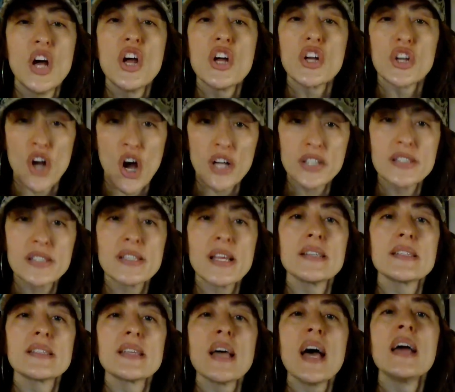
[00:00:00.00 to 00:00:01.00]
God
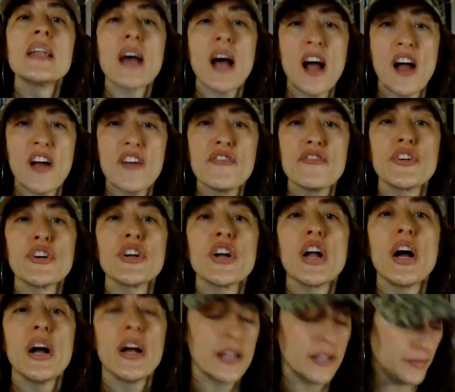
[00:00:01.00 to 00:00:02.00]
says an eye for an
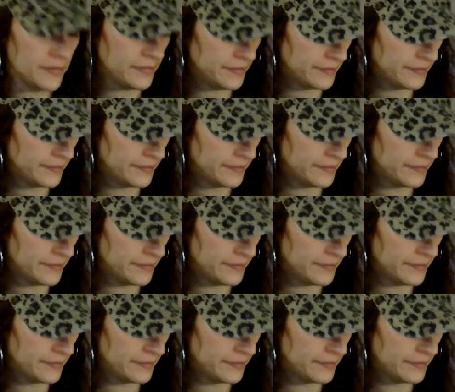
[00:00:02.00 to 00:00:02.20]
eye.